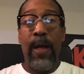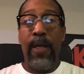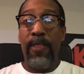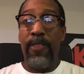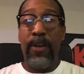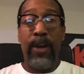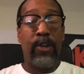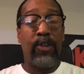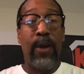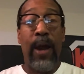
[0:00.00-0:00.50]

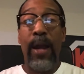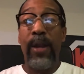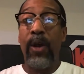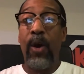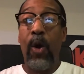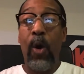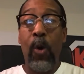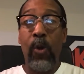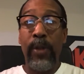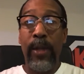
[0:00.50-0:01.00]
They're trying to
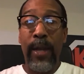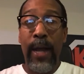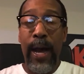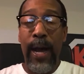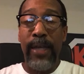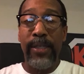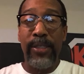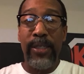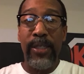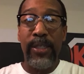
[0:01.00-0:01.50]
hold it
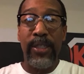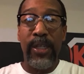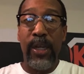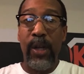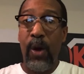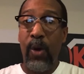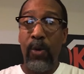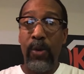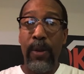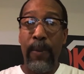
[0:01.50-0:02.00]
hostage and
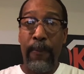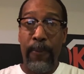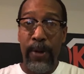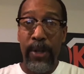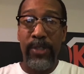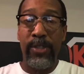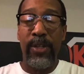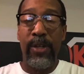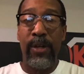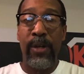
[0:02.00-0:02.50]
hold it
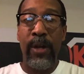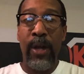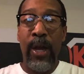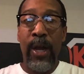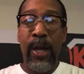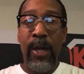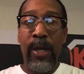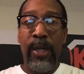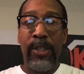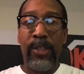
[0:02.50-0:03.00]
prisoner
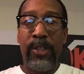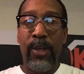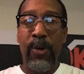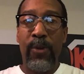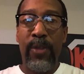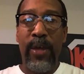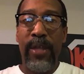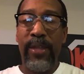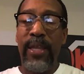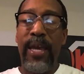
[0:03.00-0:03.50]
so
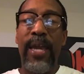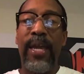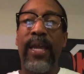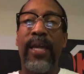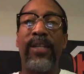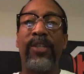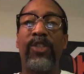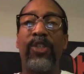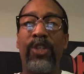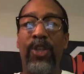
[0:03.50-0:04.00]
that they
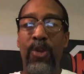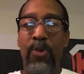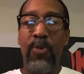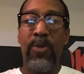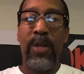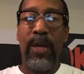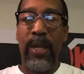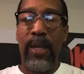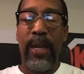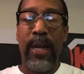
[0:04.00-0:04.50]
can skew
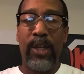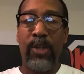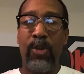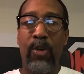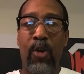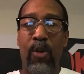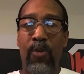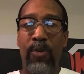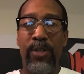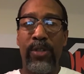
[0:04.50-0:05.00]
the
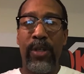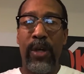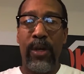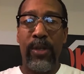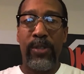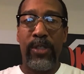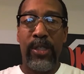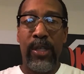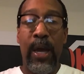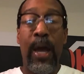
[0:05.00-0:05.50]
electoral
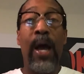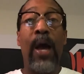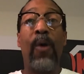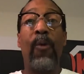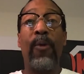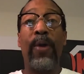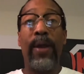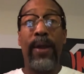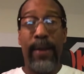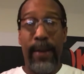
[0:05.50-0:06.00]
results.
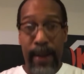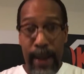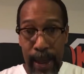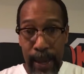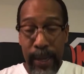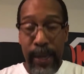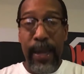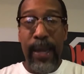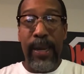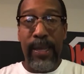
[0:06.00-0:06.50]
We are
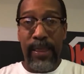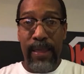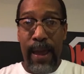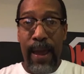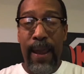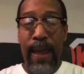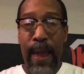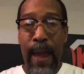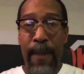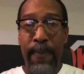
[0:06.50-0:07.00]
not letting
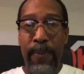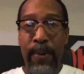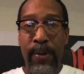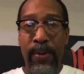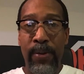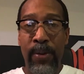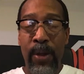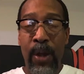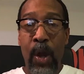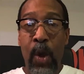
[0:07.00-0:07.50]
that happen.